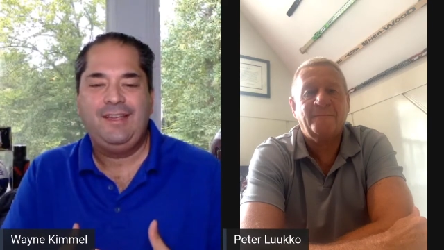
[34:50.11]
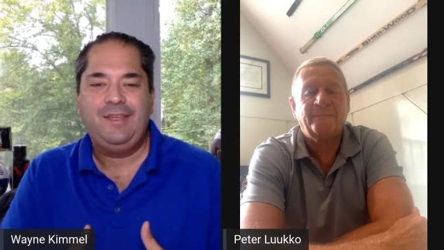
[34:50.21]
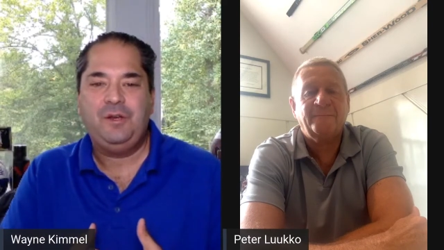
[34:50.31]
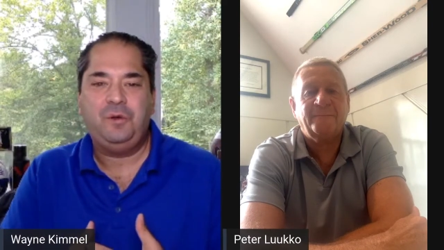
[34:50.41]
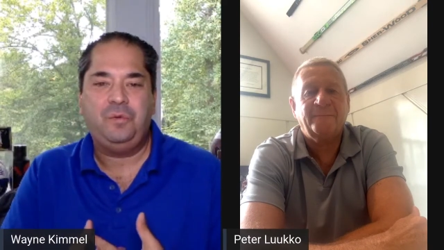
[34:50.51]
Speaker 1: you
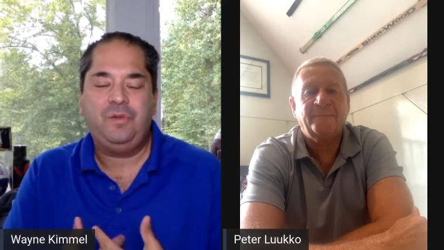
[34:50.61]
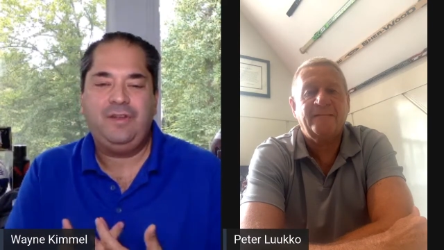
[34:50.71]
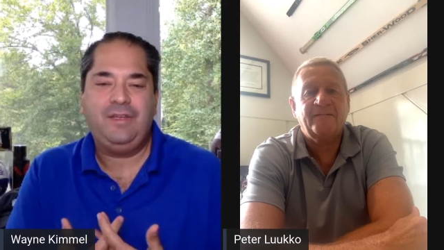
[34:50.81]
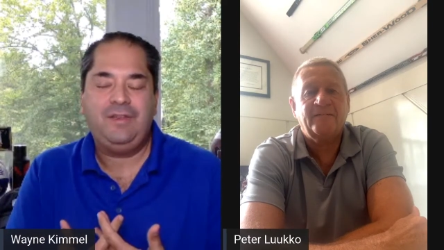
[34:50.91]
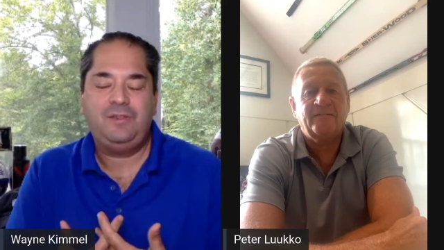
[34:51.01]
know,
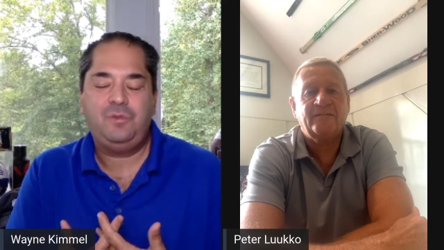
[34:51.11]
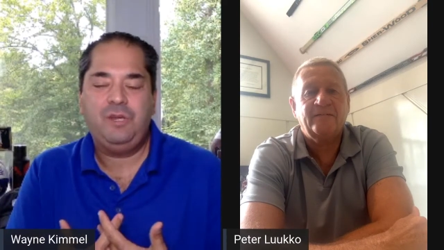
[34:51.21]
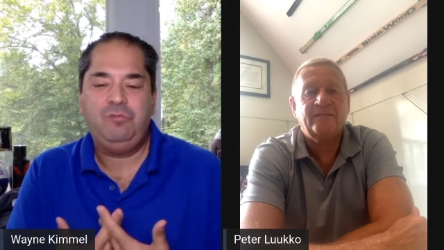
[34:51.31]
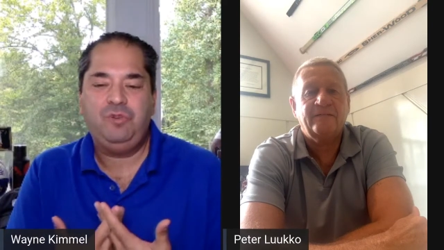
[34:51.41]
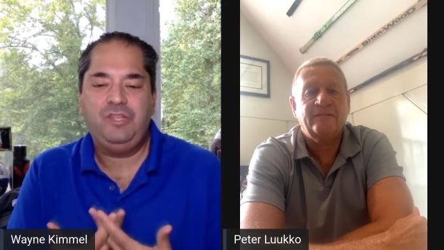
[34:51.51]
so
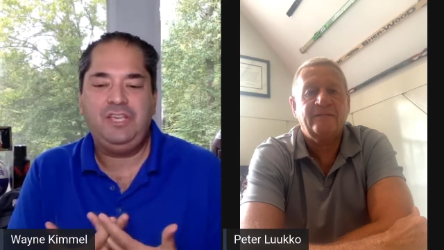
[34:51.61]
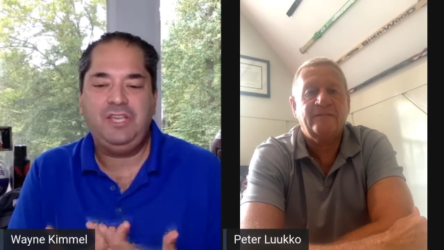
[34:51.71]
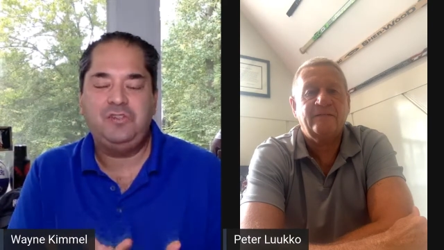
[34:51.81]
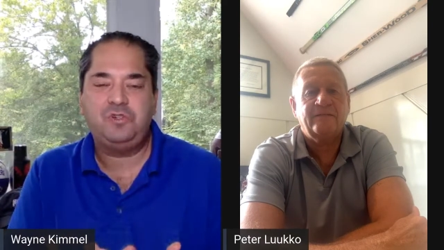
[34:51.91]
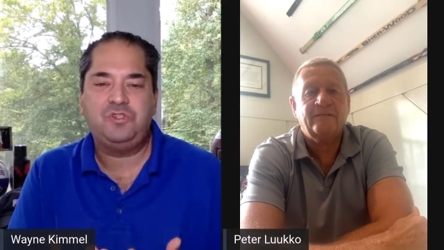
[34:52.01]
many really
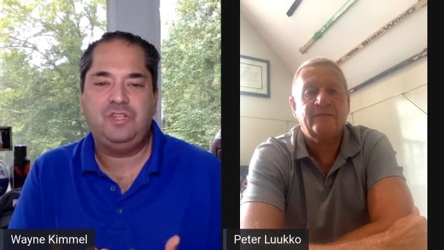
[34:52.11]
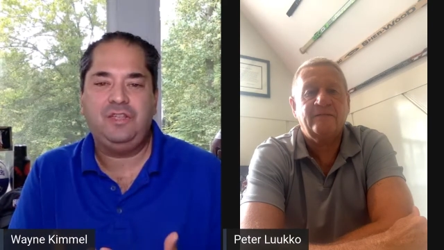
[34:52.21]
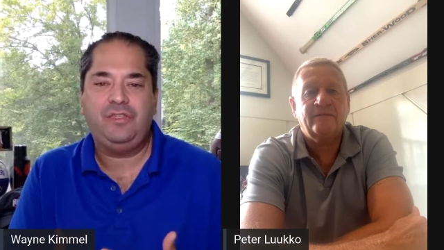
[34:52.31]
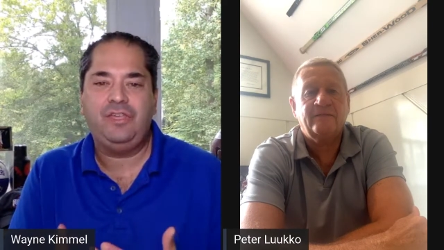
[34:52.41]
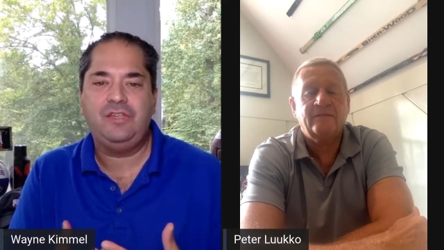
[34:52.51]

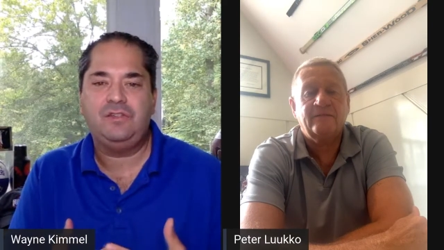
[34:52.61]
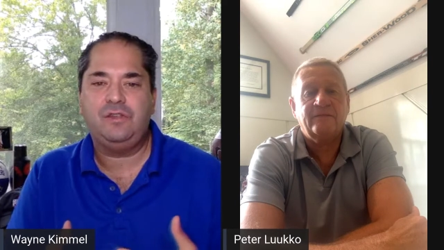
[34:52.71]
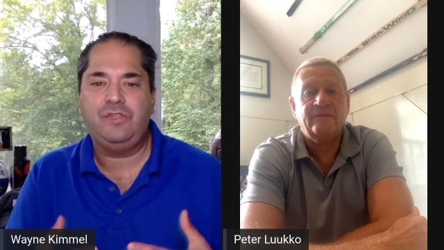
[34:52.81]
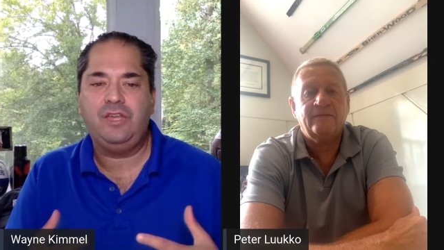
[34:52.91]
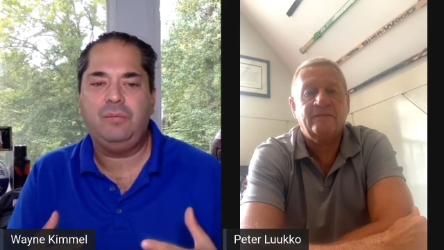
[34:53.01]
interesting things to
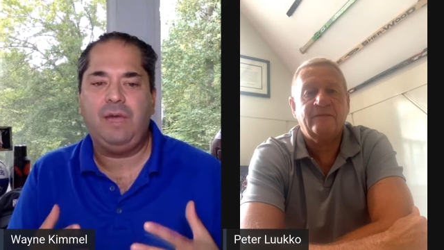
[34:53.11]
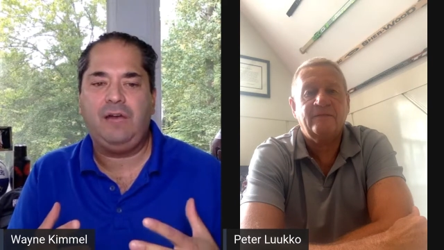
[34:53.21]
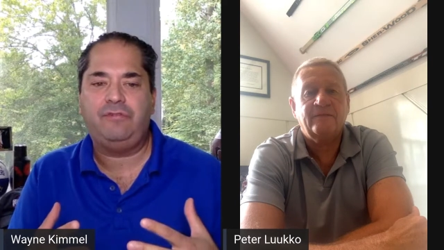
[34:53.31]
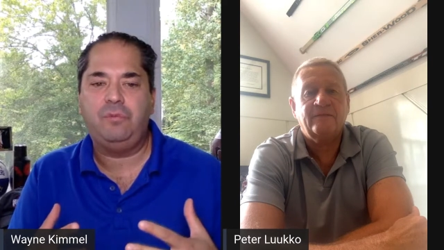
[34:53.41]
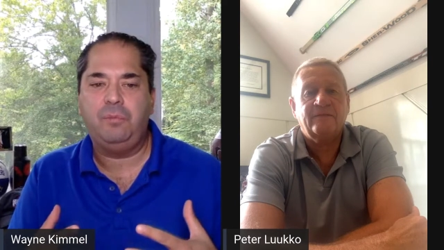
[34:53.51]
think
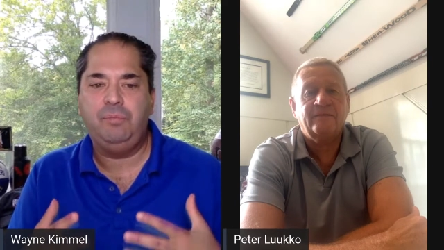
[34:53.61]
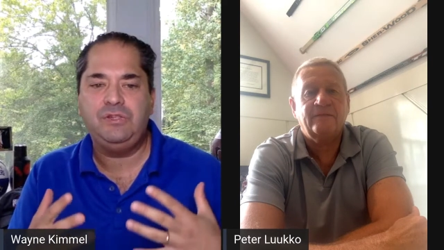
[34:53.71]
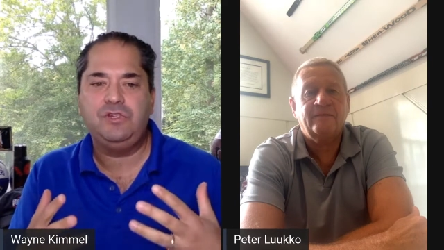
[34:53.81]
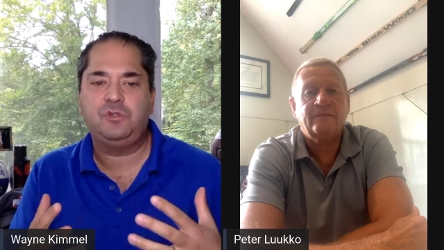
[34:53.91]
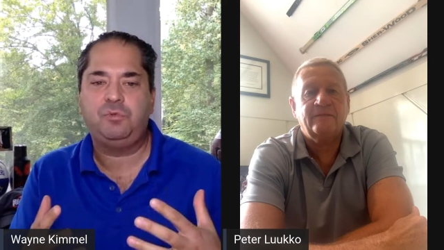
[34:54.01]
about from a
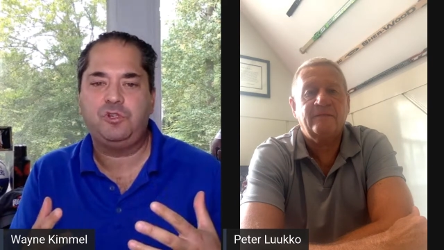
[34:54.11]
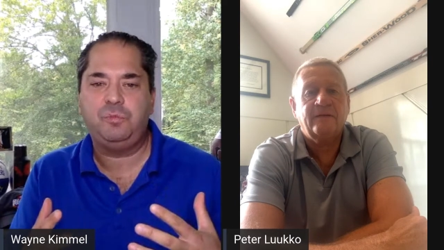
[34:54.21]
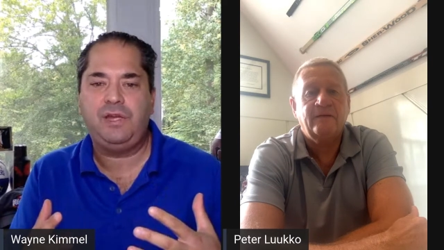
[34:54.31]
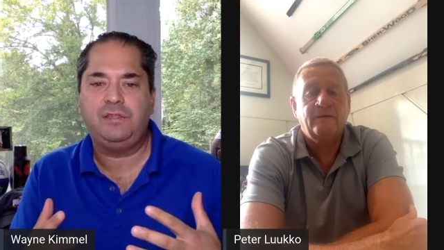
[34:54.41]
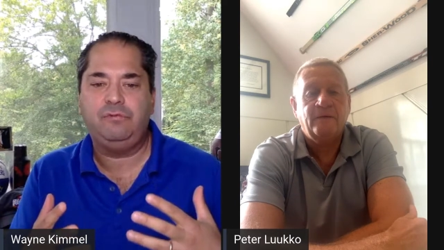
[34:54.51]
business
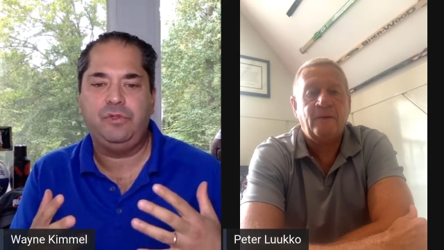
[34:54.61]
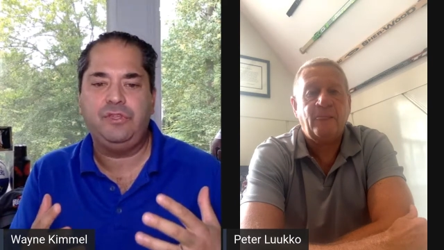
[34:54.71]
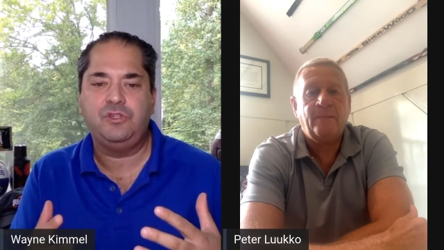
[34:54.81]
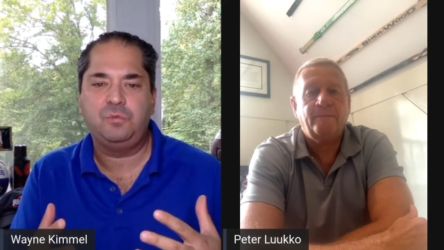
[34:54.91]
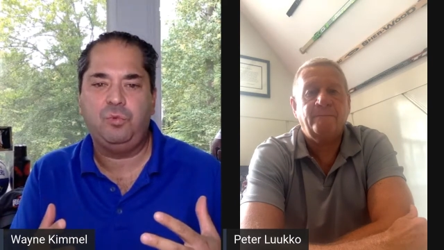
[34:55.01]
perspective
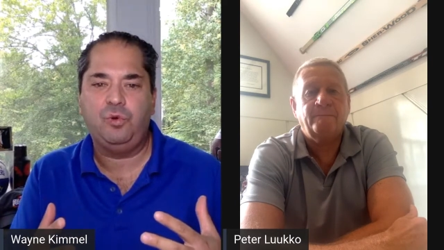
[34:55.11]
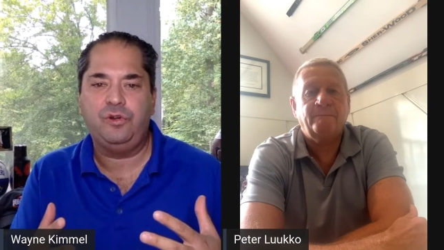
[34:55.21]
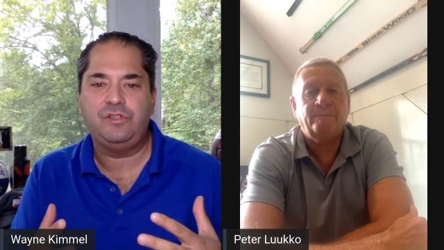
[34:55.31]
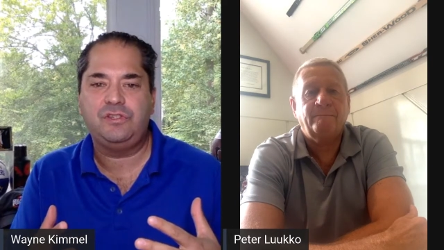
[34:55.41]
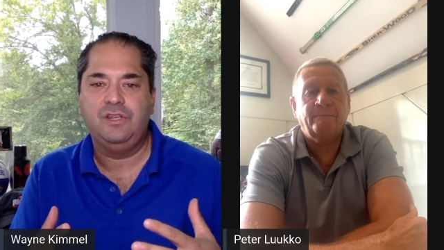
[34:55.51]
within
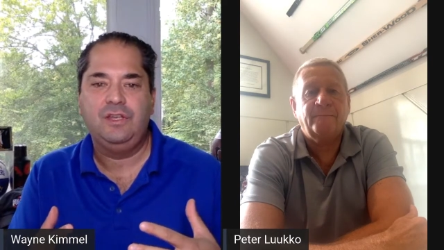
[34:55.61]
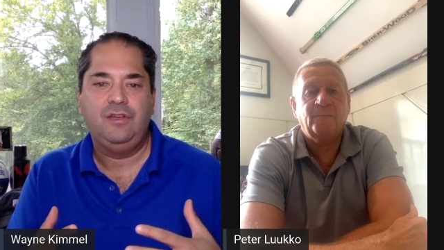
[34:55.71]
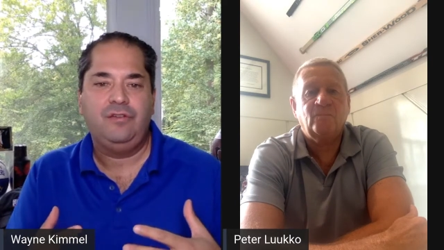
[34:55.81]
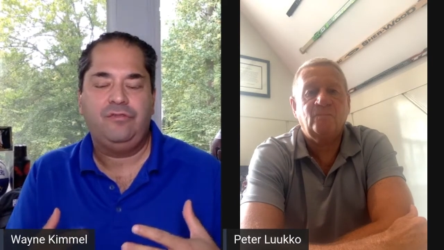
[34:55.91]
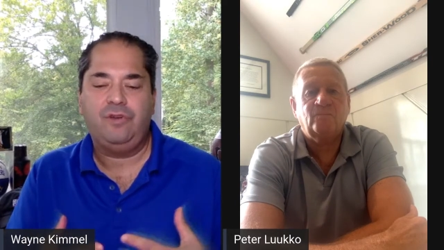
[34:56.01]
sports,
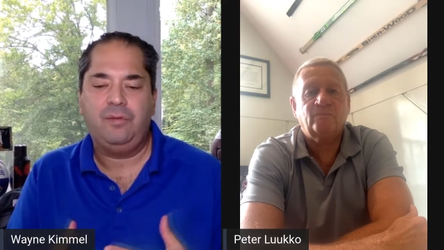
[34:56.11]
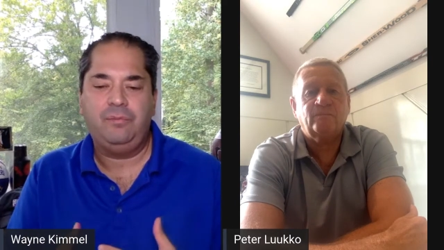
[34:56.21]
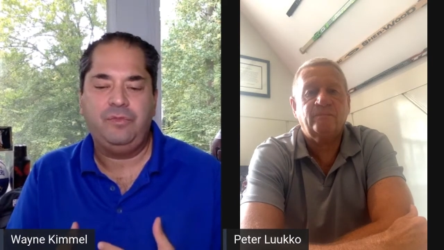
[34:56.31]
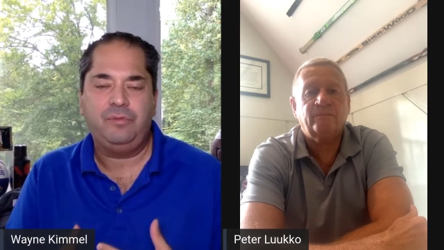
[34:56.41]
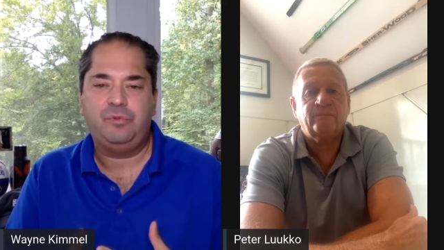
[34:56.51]
from
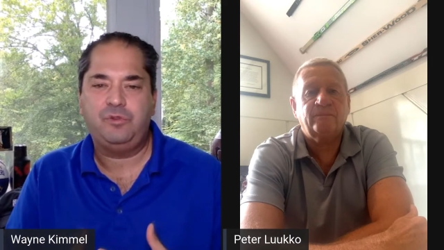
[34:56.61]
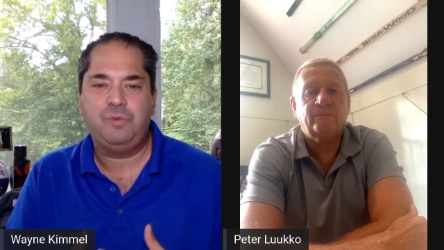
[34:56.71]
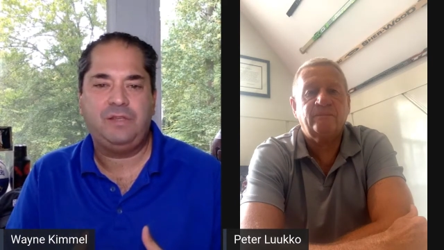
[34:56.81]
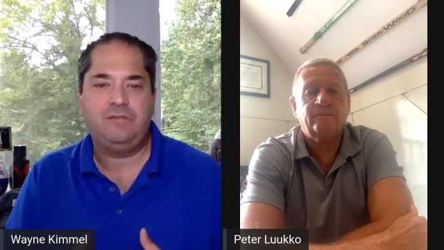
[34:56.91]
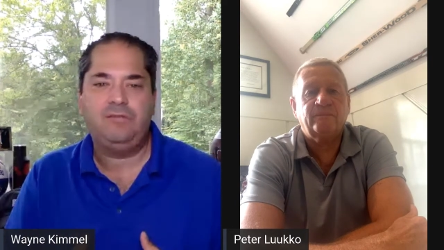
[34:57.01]
the
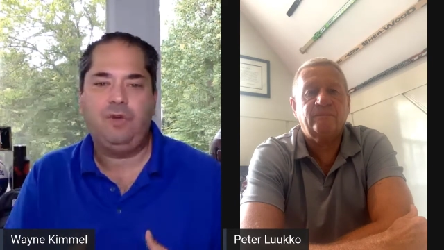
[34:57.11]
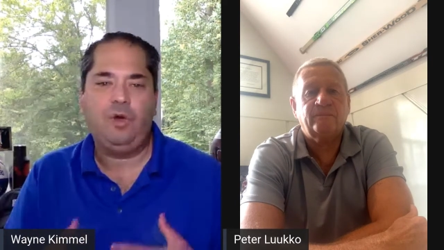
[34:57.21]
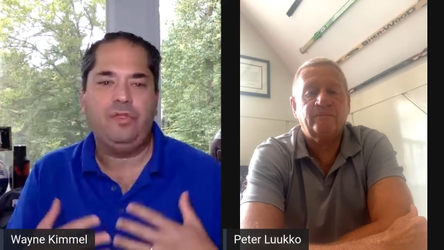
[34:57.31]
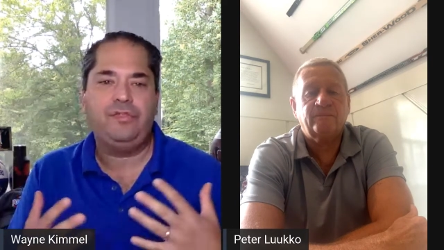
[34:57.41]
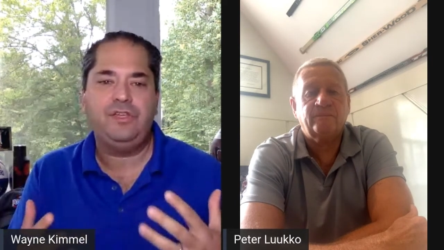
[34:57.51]
perspective of
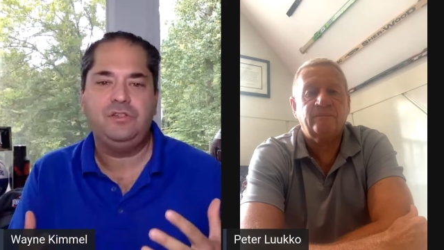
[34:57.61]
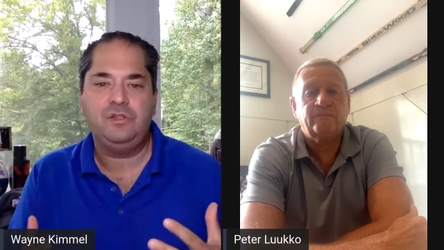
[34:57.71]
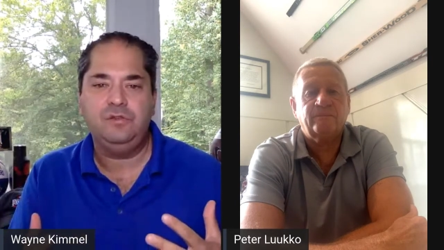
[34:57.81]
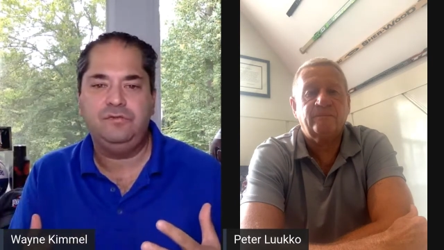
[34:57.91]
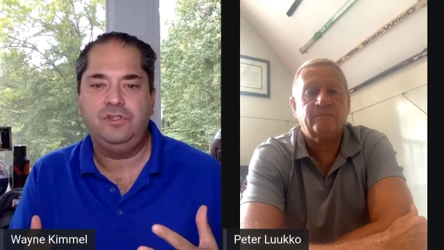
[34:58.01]
all the things that
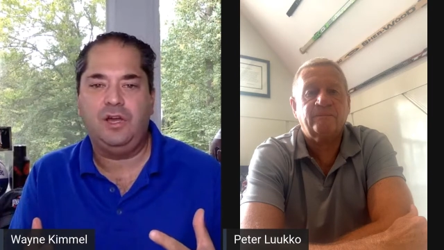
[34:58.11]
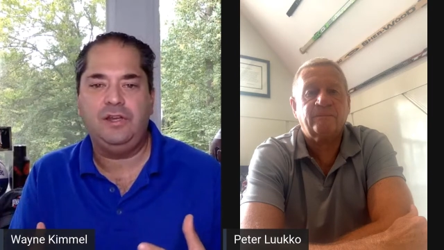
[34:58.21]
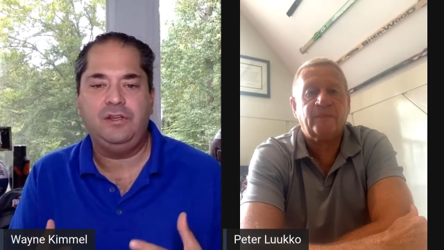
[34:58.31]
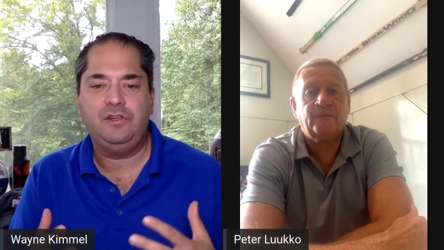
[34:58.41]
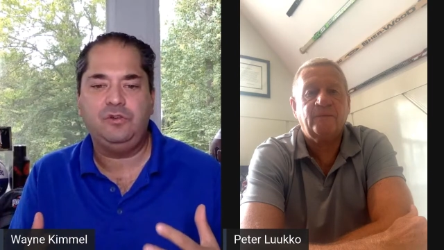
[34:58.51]
you've done
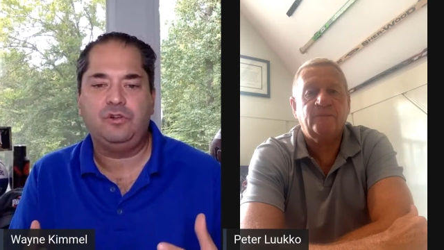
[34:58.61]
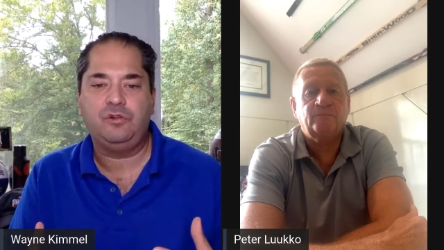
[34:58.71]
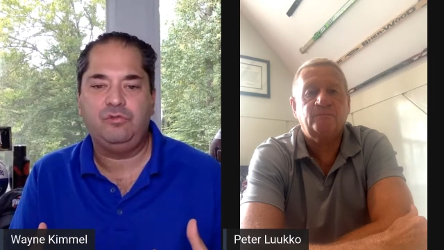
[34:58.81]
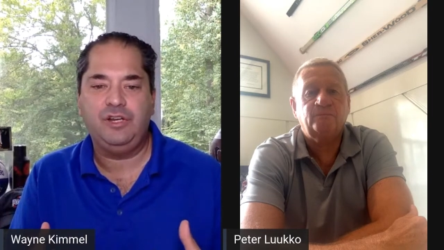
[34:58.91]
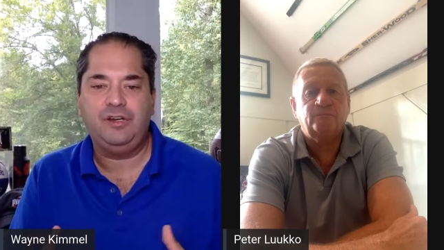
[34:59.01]
in, in your
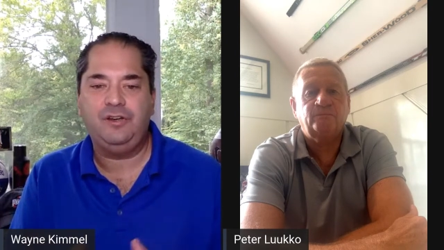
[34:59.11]
career.